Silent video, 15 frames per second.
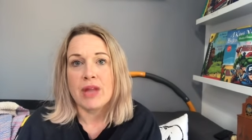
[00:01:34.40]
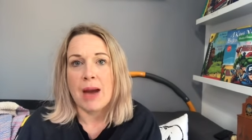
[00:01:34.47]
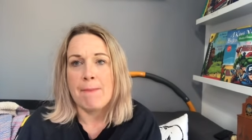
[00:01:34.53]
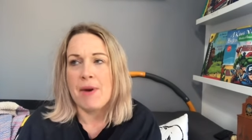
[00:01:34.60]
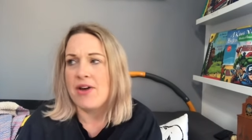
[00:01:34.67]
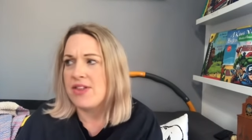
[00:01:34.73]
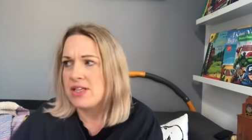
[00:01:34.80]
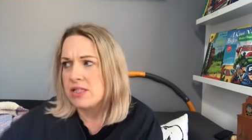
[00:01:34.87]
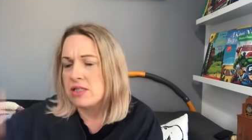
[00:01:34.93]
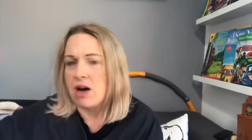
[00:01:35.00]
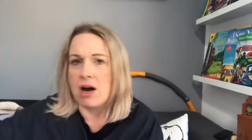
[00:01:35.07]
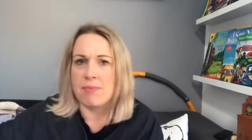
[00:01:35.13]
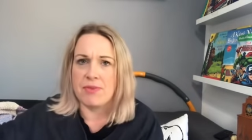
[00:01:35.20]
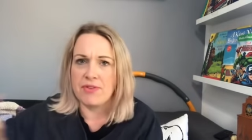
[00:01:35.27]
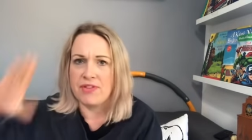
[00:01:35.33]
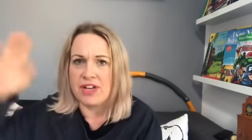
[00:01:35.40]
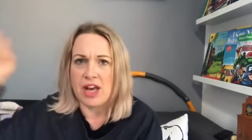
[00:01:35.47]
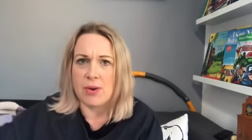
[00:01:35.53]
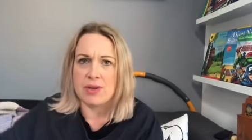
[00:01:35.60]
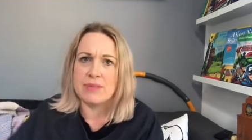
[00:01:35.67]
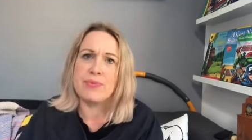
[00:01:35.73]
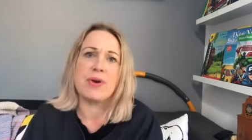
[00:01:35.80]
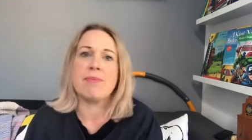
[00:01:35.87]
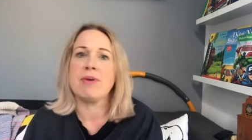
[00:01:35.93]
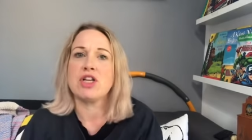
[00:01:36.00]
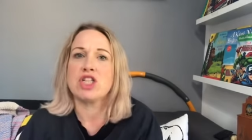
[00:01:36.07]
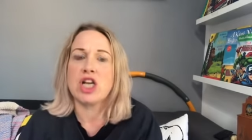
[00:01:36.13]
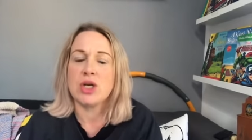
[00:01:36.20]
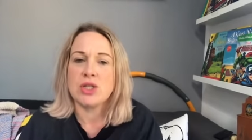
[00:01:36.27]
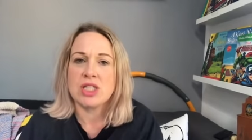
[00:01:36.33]
and by this time the video is pretty
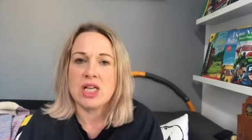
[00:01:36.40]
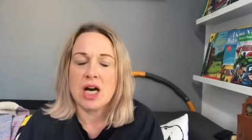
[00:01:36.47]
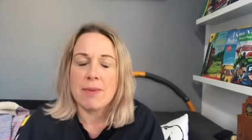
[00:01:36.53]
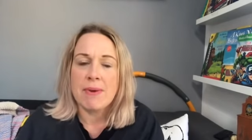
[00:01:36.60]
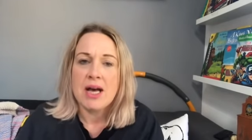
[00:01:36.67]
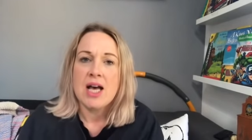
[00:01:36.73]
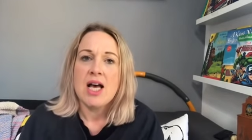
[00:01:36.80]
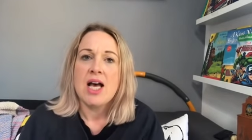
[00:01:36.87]
much loaded up.